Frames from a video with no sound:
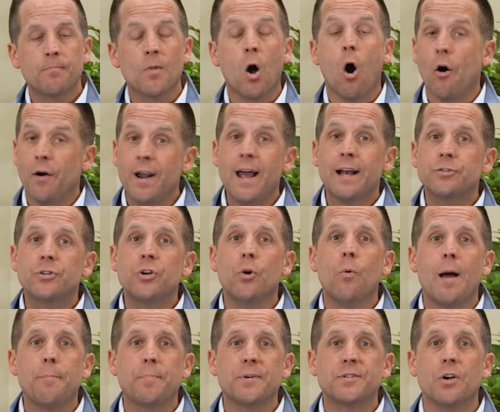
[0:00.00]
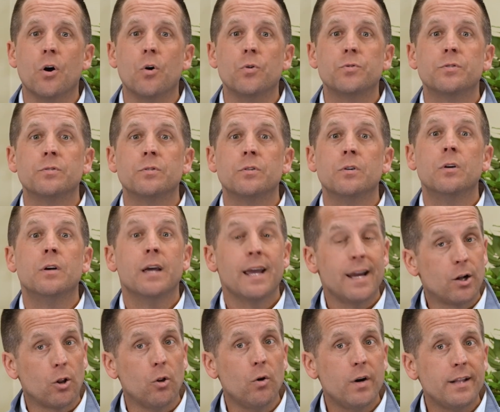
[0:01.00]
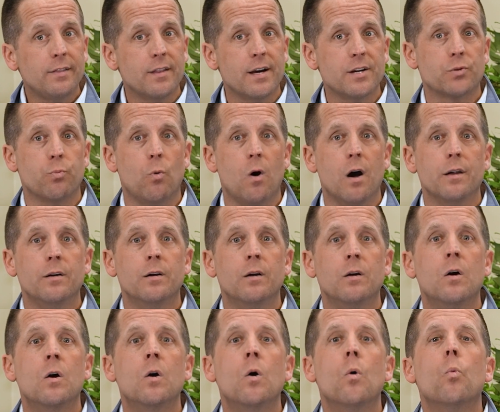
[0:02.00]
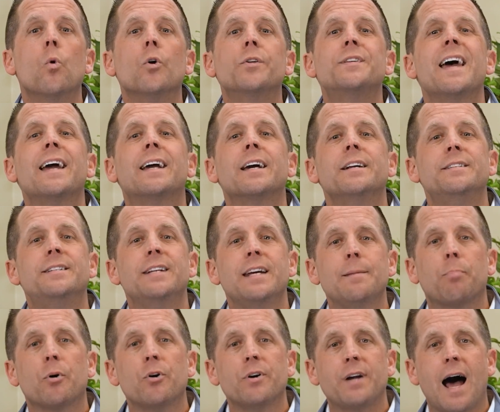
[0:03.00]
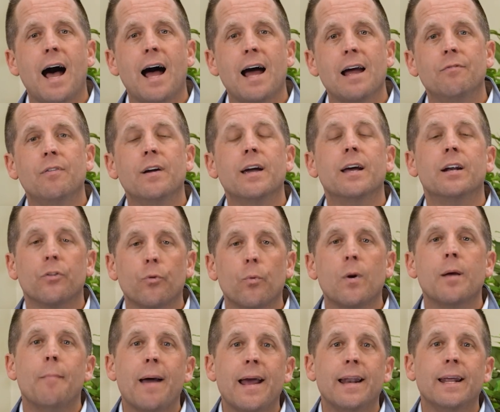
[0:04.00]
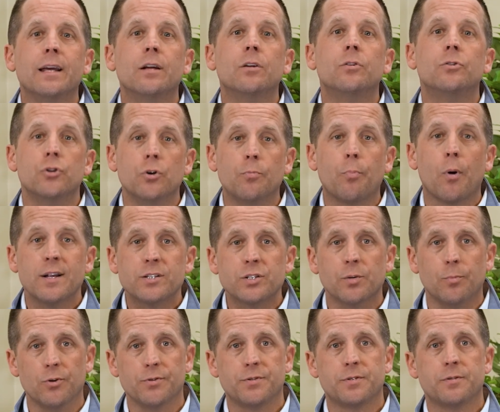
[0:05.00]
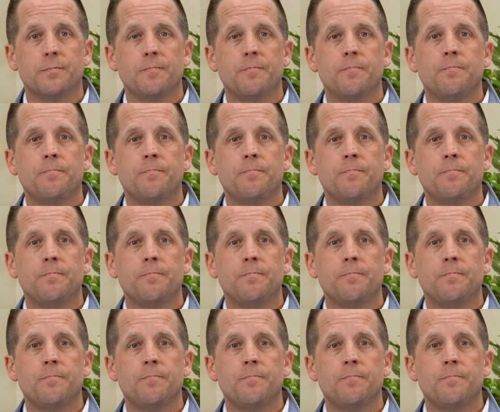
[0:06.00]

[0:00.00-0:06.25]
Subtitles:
Our next 2 episodes, including this one, will take a deeper dive into the remaining 2 principles.